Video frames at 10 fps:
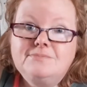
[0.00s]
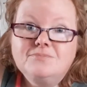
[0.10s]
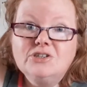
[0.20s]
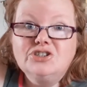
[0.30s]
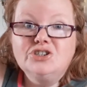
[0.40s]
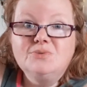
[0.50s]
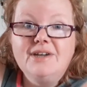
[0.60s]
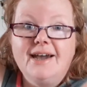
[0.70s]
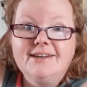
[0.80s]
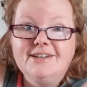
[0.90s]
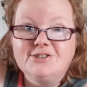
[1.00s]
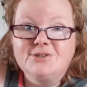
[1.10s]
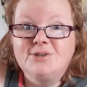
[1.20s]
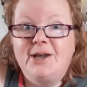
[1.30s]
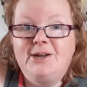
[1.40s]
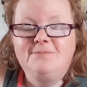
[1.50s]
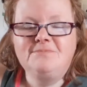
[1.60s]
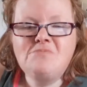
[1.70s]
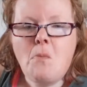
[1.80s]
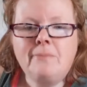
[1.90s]
issue we had yesterday,
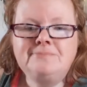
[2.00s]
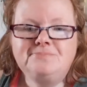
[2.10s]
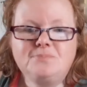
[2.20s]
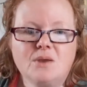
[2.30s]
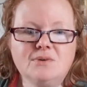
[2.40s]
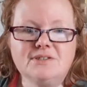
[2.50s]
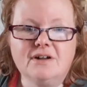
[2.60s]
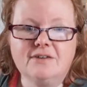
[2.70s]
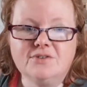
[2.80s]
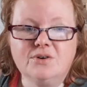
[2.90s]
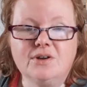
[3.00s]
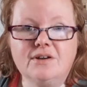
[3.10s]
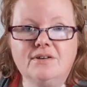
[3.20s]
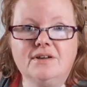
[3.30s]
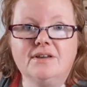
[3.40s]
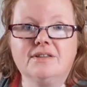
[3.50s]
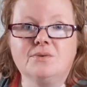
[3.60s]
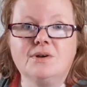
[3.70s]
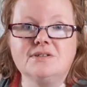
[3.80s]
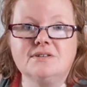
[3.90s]
we still have to go down and get the
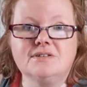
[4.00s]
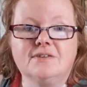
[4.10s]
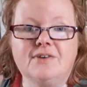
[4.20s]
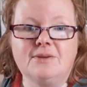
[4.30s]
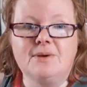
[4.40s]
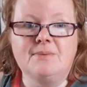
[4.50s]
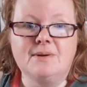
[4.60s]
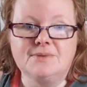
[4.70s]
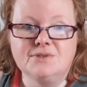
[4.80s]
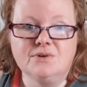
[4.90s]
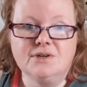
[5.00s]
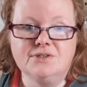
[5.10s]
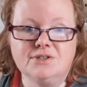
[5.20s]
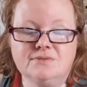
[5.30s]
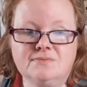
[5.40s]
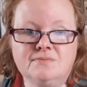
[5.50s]
rest of the stuff out of my mom's storage.